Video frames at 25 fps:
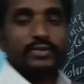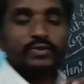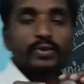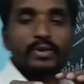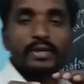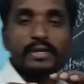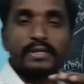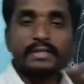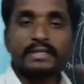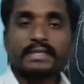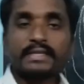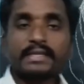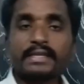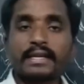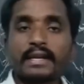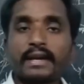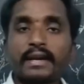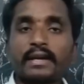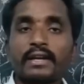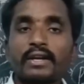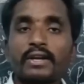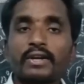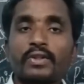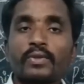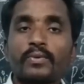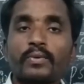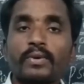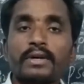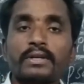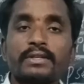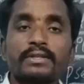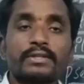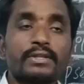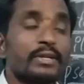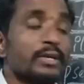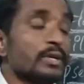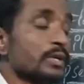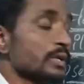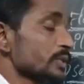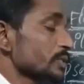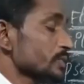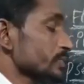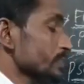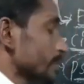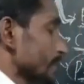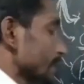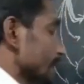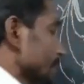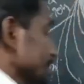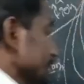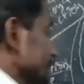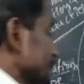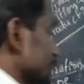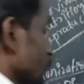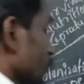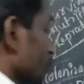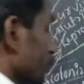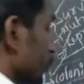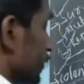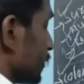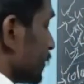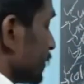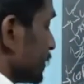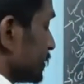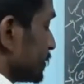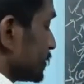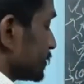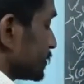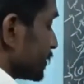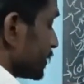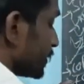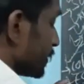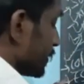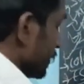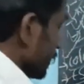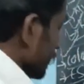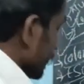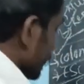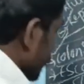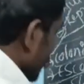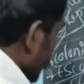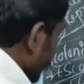so this is regarding to what? So that is colonization. Here